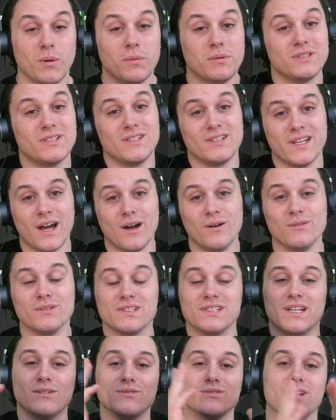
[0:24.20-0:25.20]
until now, it
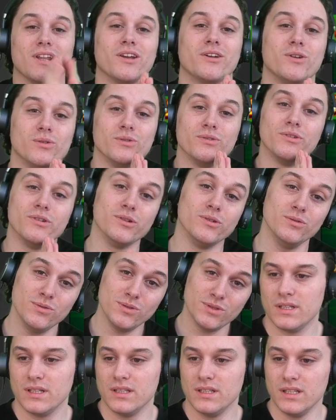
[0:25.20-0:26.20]
sounds like good
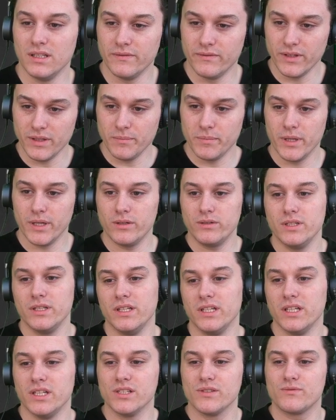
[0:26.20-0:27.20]
news. The event period
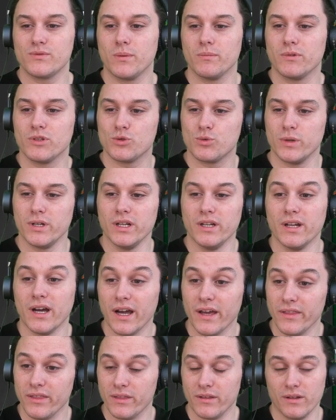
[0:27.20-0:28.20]
is from the
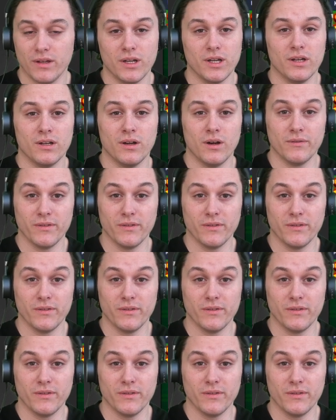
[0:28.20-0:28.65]
29th of